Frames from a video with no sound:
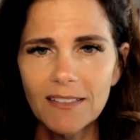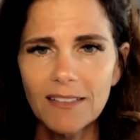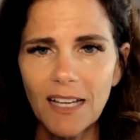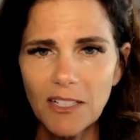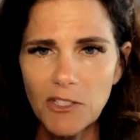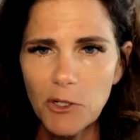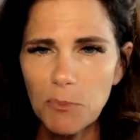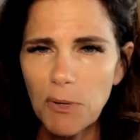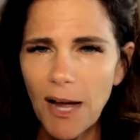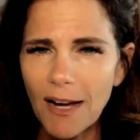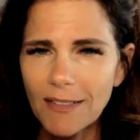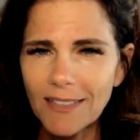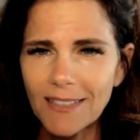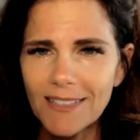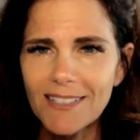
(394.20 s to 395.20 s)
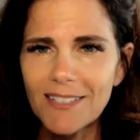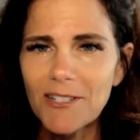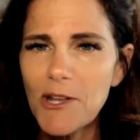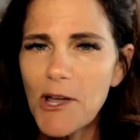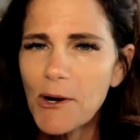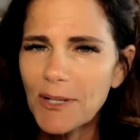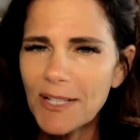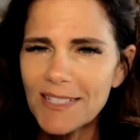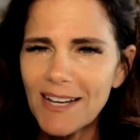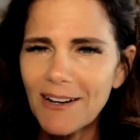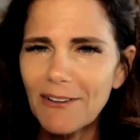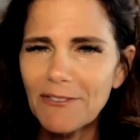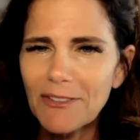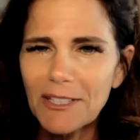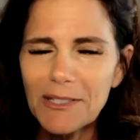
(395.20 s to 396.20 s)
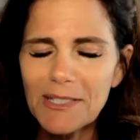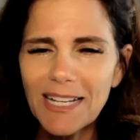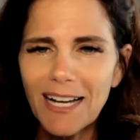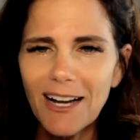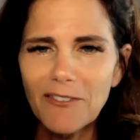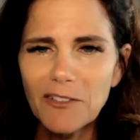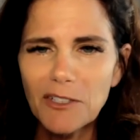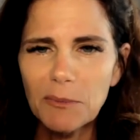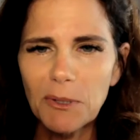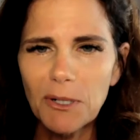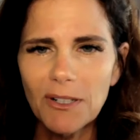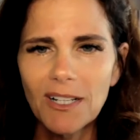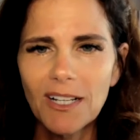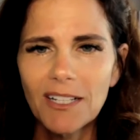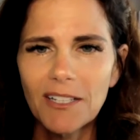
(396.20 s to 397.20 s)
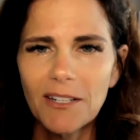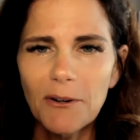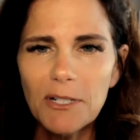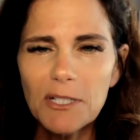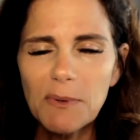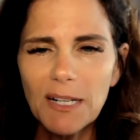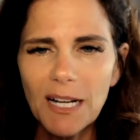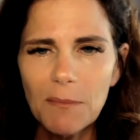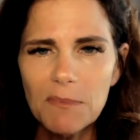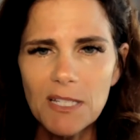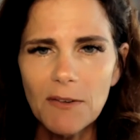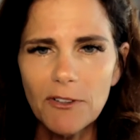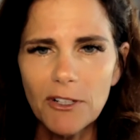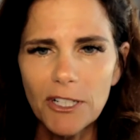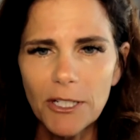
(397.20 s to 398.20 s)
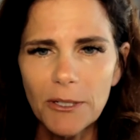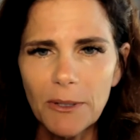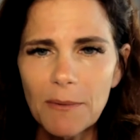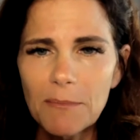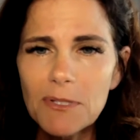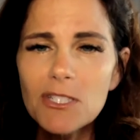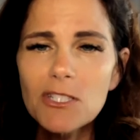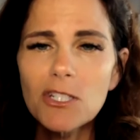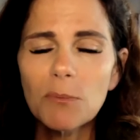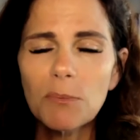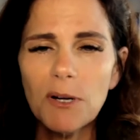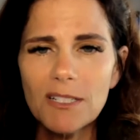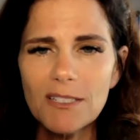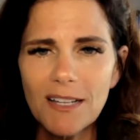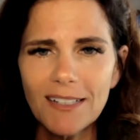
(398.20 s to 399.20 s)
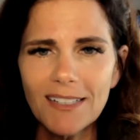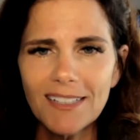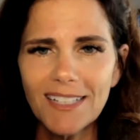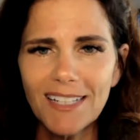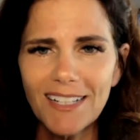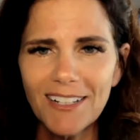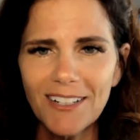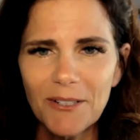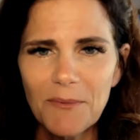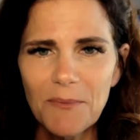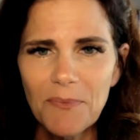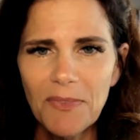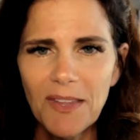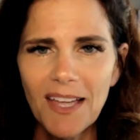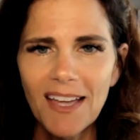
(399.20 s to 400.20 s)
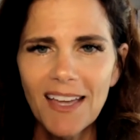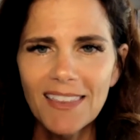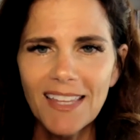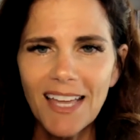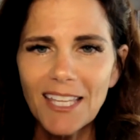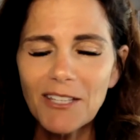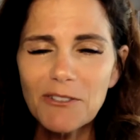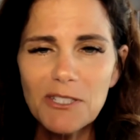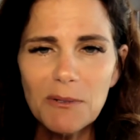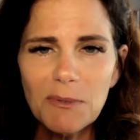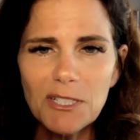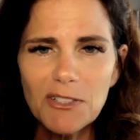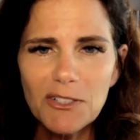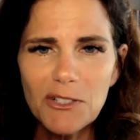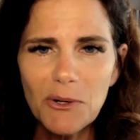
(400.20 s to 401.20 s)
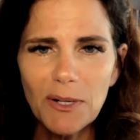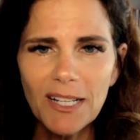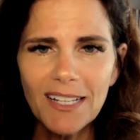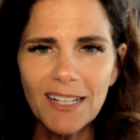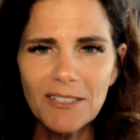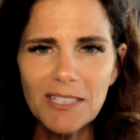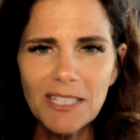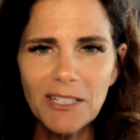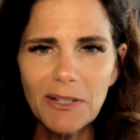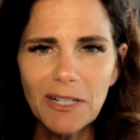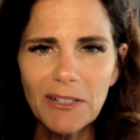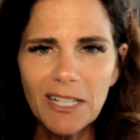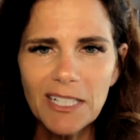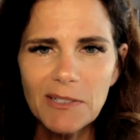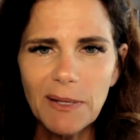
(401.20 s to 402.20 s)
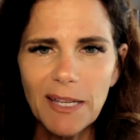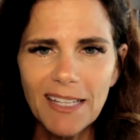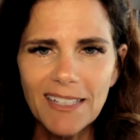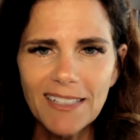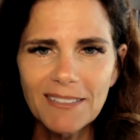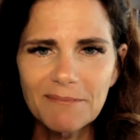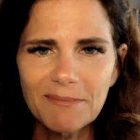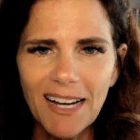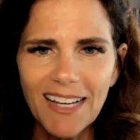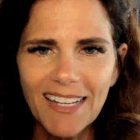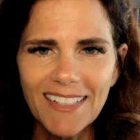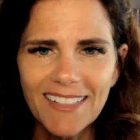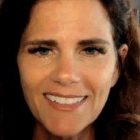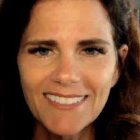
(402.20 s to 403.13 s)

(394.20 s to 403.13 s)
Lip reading: That's your practice. Notice how it feels uncomfortable. Notice what comes up for you. I'm super excited to hear. Thank you so much for joining. I'll see you here next week. Bye.